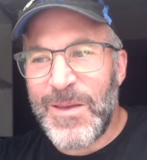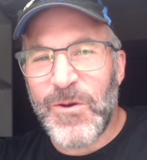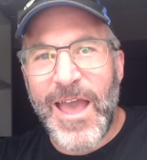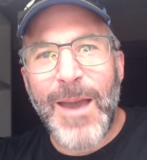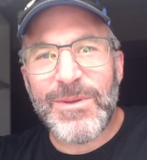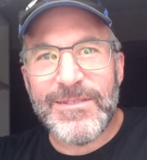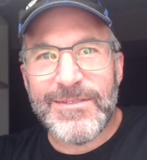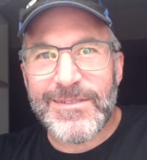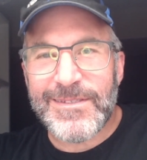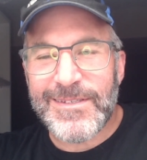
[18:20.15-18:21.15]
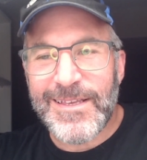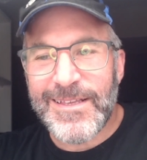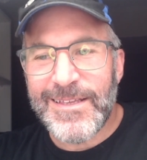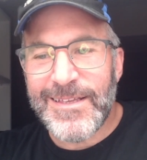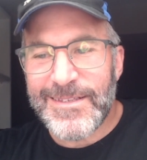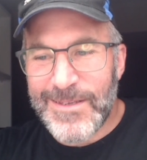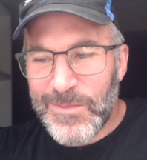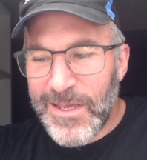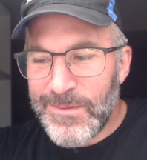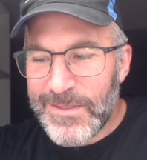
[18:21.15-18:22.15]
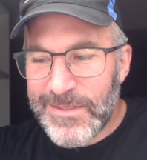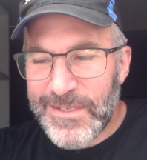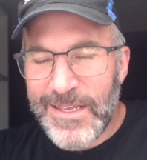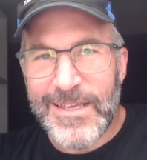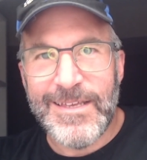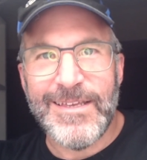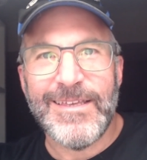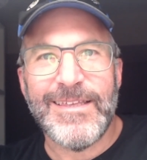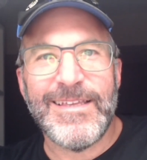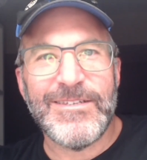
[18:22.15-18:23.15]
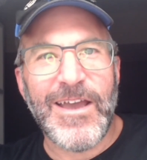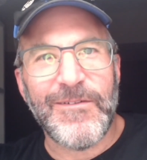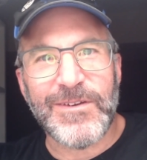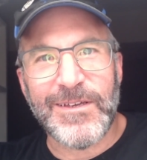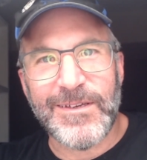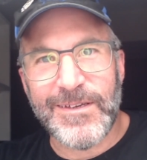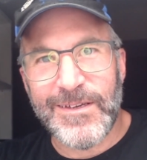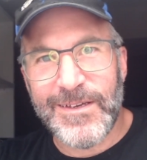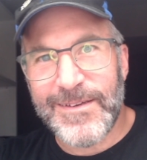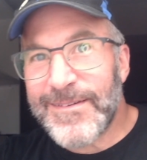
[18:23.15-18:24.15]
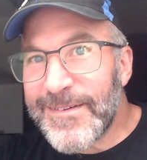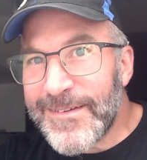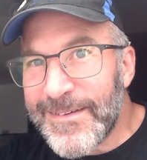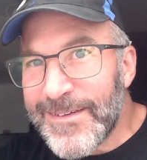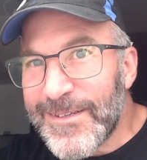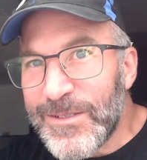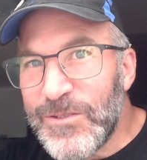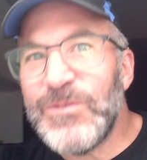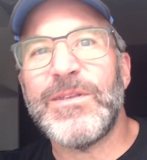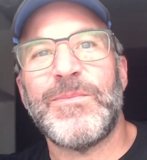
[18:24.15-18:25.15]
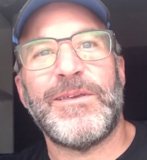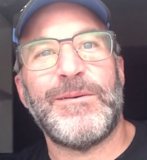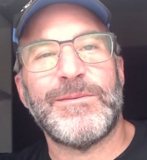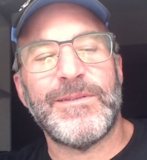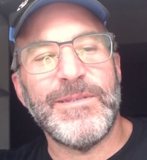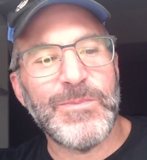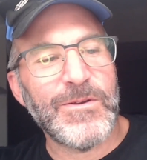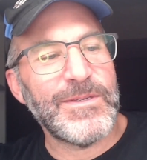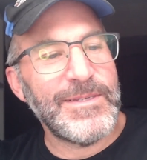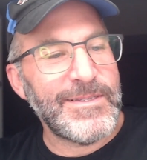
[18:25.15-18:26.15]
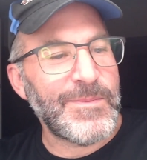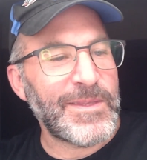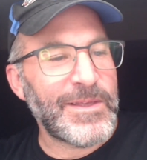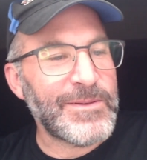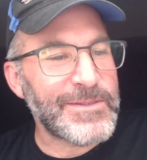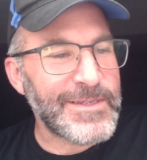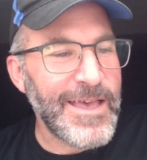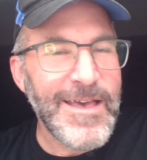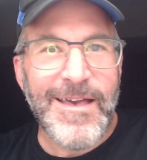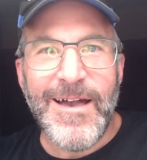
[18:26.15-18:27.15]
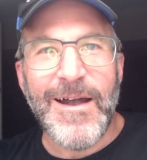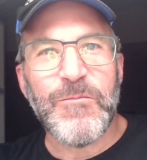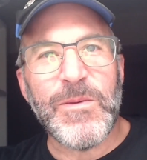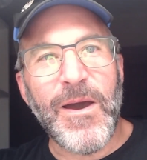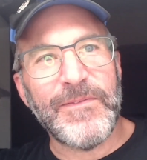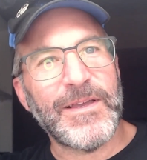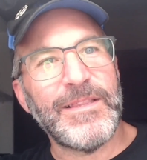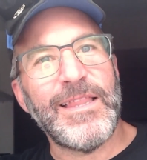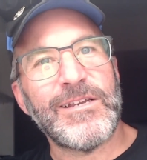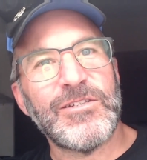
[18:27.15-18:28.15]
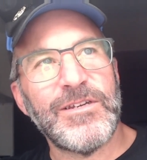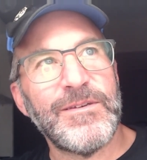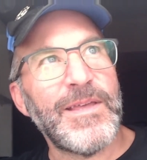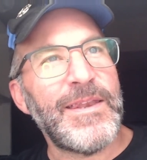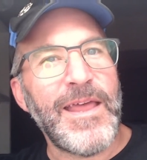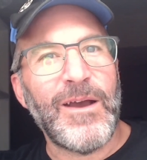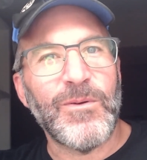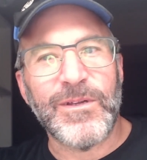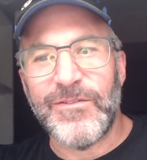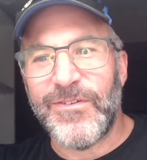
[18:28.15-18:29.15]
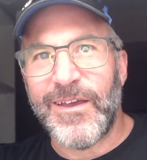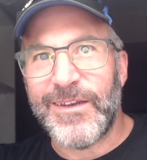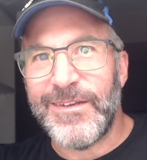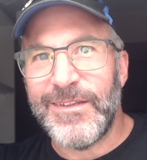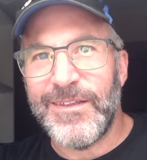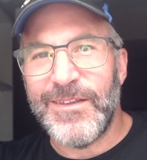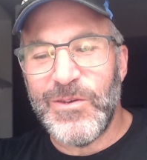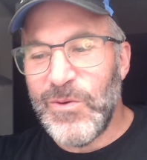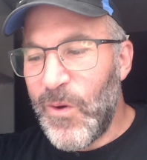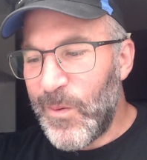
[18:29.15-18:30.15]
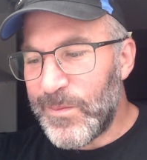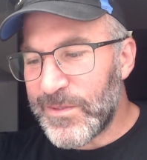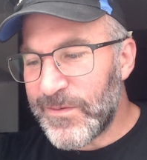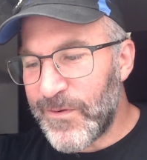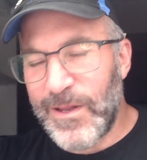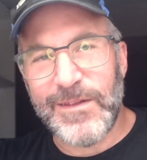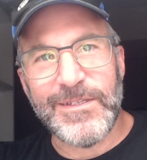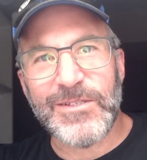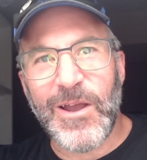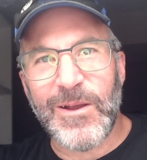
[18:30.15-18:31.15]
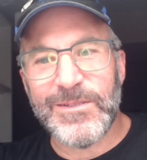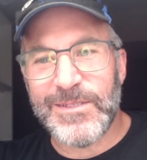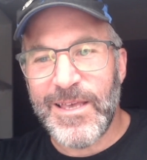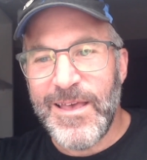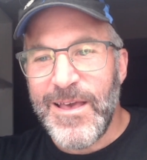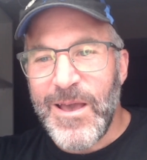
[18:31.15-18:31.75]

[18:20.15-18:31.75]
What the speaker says: And what happens sometimes is you have to do something else. And this person did something else. We bought the collection, and now we're going to find new homes for a lot of these cards.